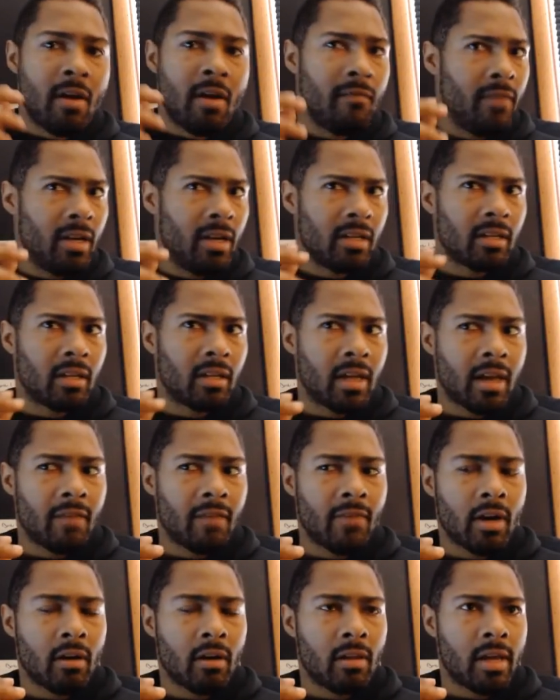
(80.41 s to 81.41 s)
in my vision,
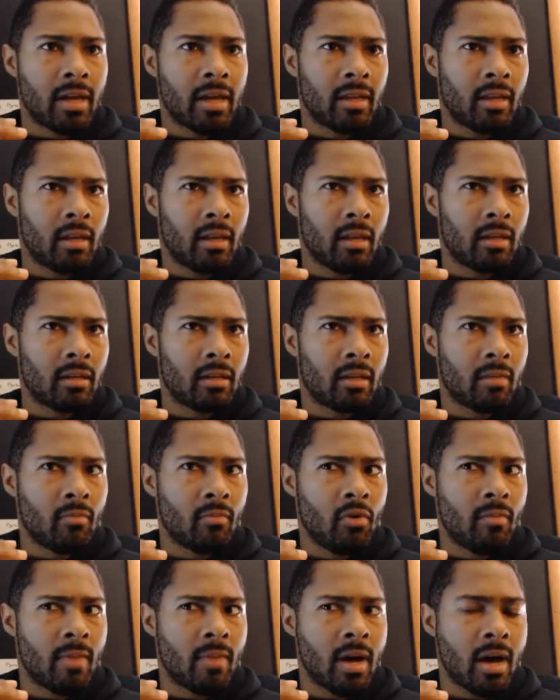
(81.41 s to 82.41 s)
like if I go like this
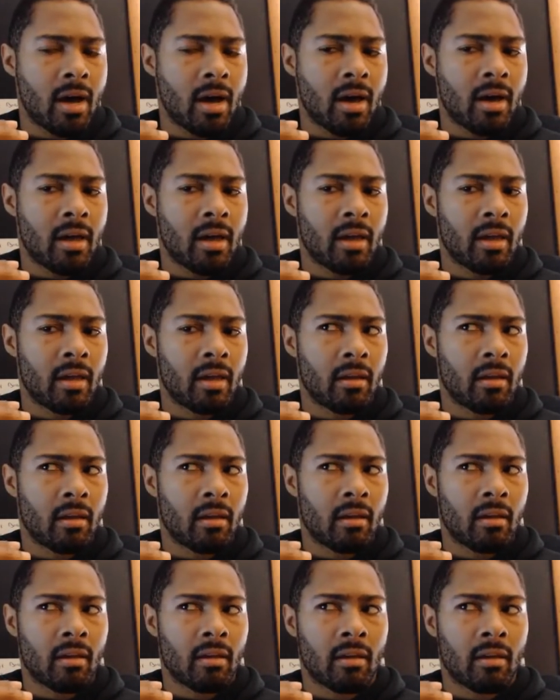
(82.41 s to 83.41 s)
and move my eye,
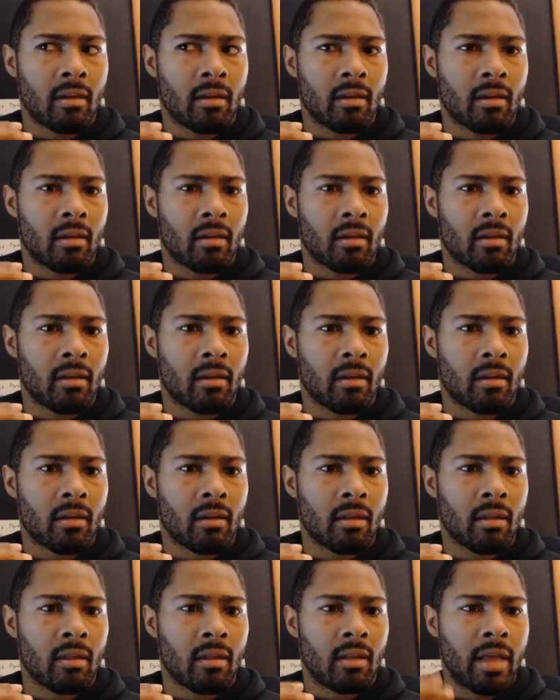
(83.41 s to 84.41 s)

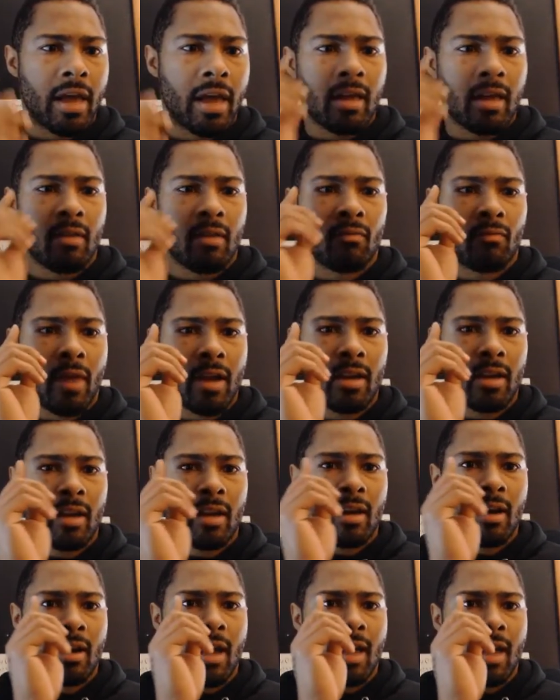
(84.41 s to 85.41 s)
like
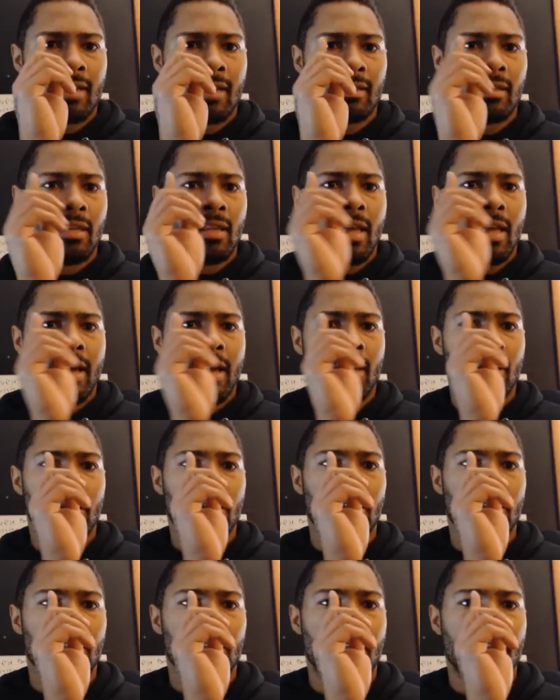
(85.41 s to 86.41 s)
right there, I see like
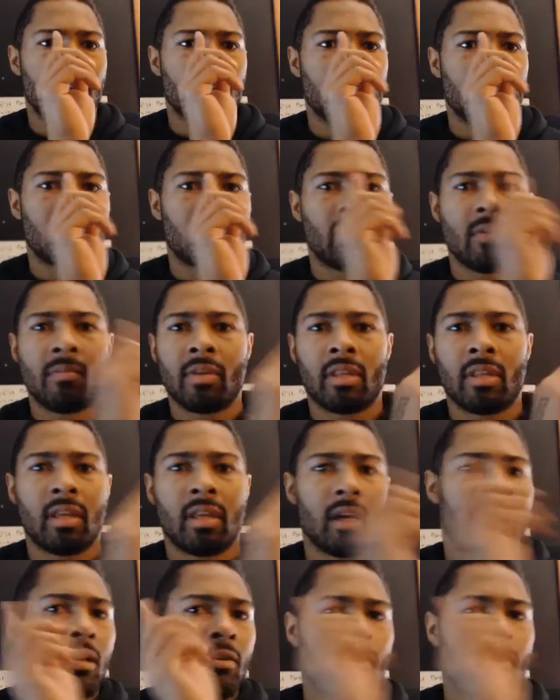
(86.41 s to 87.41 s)
a
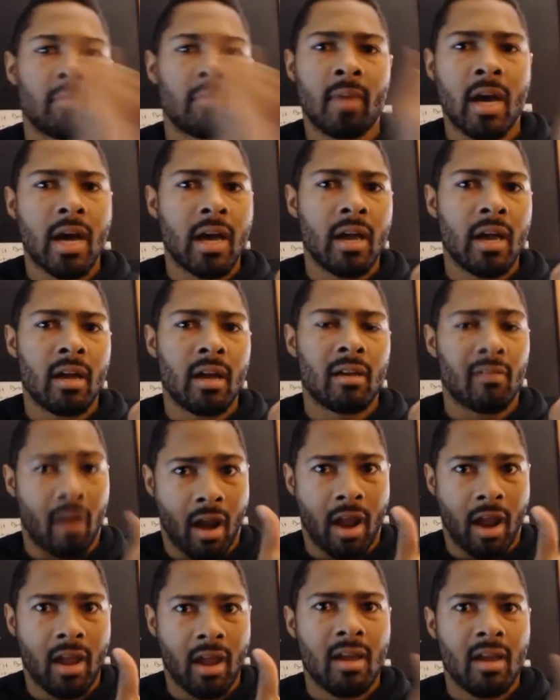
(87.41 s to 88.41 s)
swimming thing goes by,
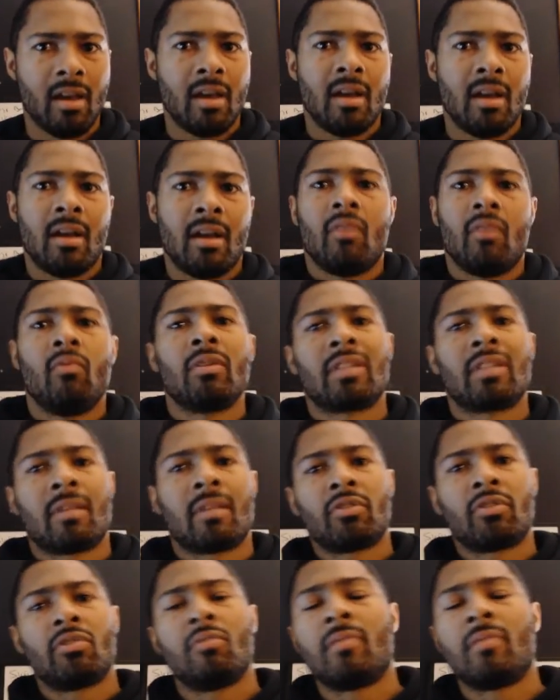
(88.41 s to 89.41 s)
right? Which
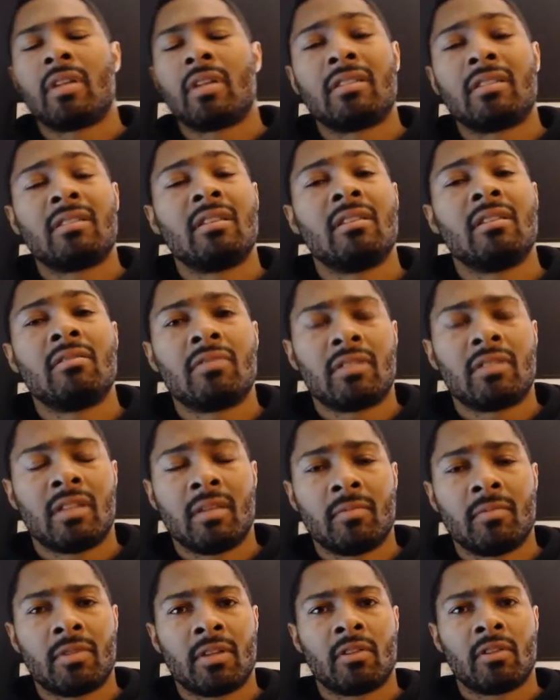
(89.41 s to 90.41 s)
I'm assuming is still
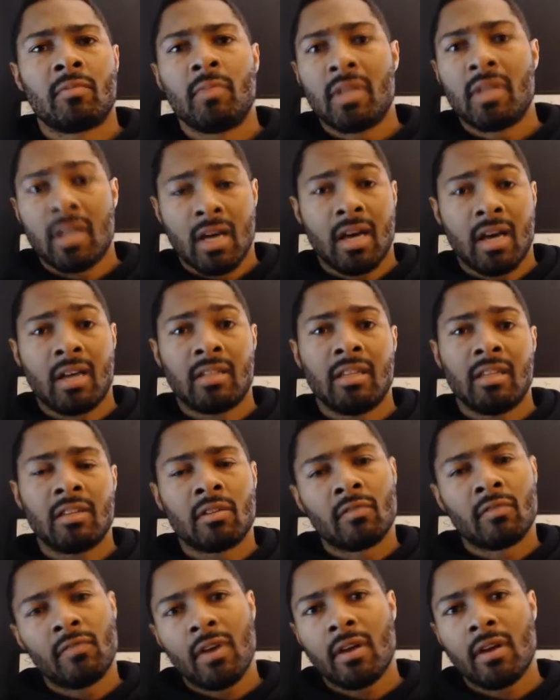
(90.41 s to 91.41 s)
stem cells because
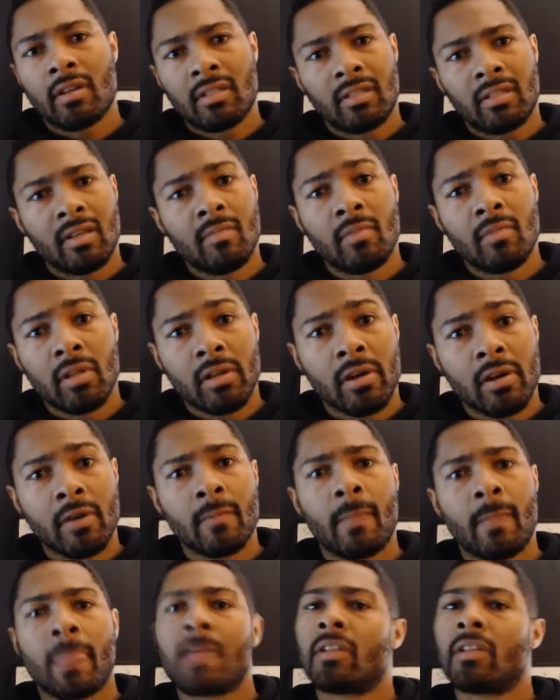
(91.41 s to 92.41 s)
these are very
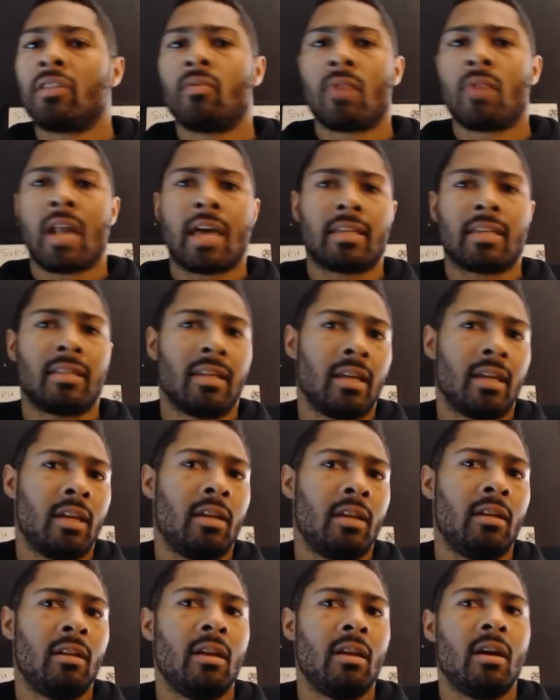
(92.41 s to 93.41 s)
similar to what I
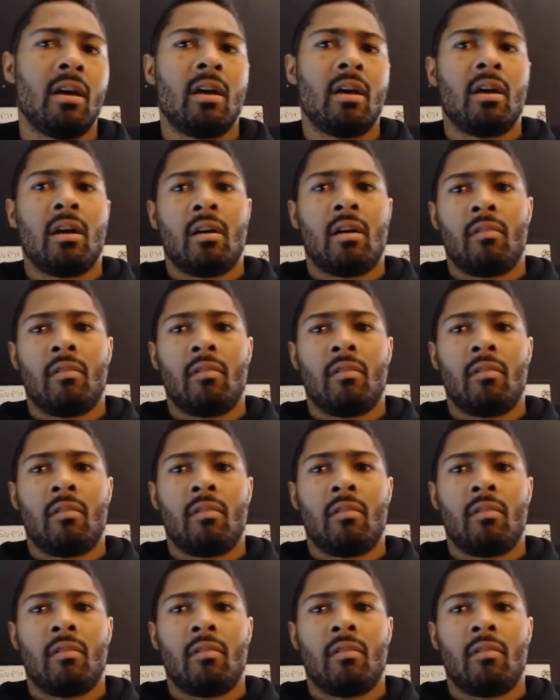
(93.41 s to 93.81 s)
seen